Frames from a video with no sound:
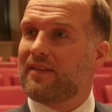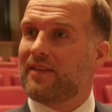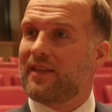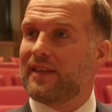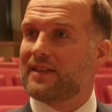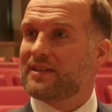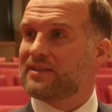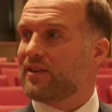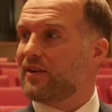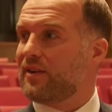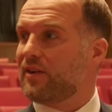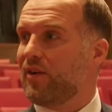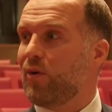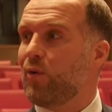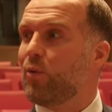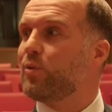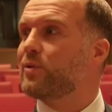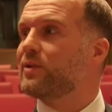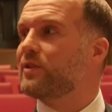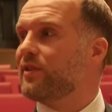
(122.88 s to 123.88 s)
things are
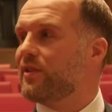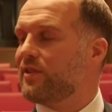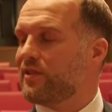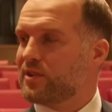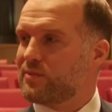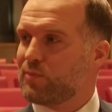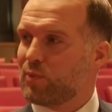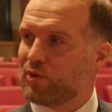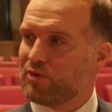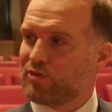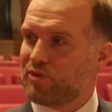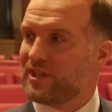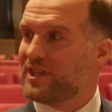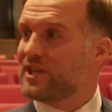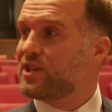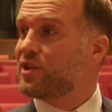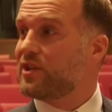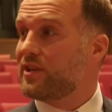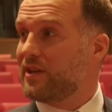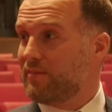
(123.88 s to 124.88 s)
older and there's more
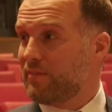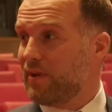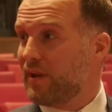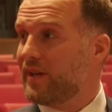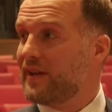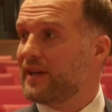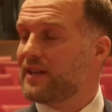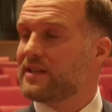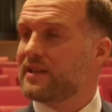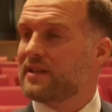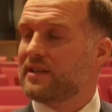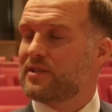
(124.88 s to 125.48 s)
tradition in place,